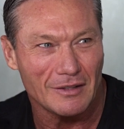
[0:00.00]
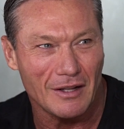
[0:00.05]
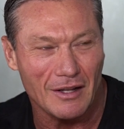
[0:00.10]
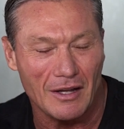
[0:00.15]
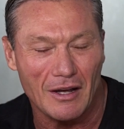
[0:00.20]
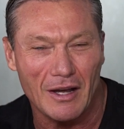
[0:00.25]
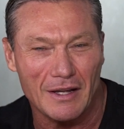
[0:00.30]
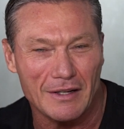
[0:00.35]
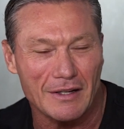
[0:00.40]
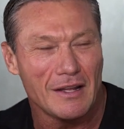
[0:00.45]

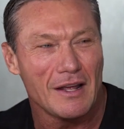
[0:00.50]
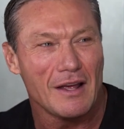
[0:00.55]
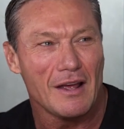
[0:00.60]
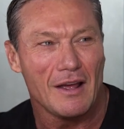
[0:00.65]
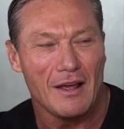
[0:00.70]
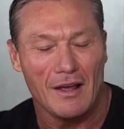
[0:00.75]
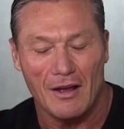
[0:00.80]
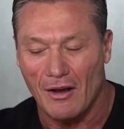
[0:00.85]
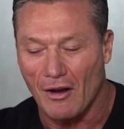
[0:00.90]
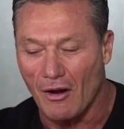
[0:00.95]

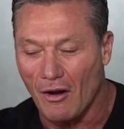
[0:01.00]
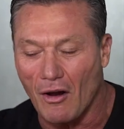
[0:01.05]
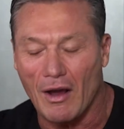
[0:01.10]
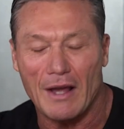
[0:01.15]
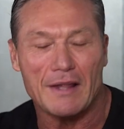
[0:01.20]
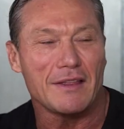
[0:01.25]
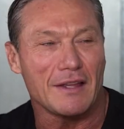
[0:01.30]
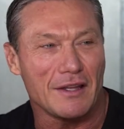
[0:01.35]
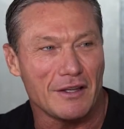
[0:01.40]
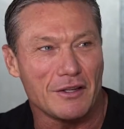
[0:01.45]

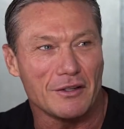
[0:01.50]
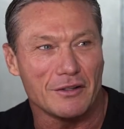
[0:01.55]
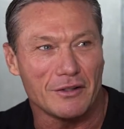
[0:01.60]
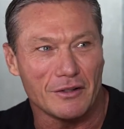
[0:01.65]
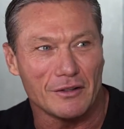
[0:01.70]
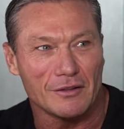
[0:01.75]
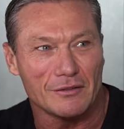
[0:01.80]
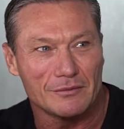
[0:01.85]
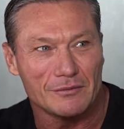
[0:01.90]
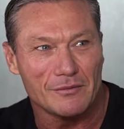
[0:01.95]
I think you
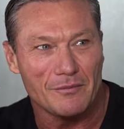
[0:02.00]
do.